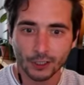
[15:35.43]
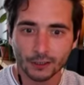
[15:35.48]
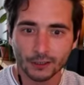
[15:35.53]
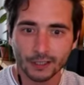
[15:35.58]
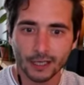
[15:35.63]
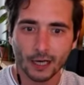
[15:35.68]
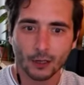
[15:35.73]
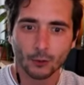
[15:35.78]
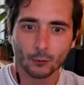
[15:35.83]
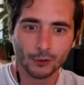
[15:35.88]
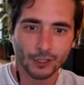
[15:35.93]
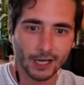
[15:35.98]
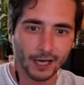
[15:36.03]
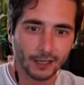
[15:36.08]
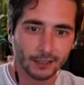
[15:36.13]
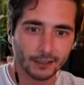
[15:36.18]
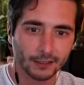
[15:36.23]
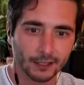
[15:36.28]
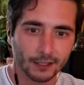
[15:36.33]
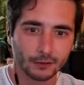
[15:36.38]
they are
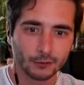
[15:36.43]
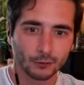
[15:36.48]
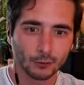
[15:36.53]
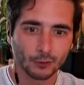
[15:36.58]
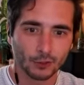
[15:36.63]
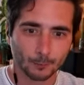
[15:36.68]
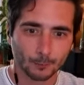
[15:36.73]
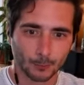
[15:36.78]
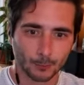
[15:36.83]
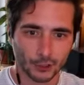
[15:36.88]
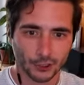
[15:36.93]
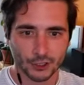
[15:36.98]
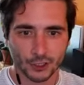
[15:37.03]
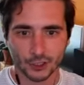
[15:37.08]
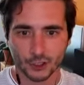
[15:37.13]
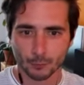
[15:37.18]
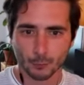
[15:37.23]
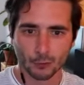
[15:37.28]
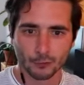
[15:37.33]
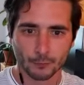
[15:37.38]
reacting to the person's
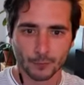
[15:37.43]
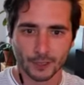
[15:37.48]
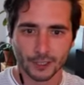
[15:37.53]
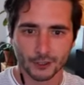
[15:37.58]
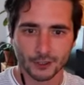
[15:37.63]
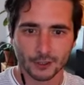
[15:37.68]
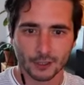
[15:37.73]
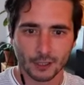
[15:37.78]
movements.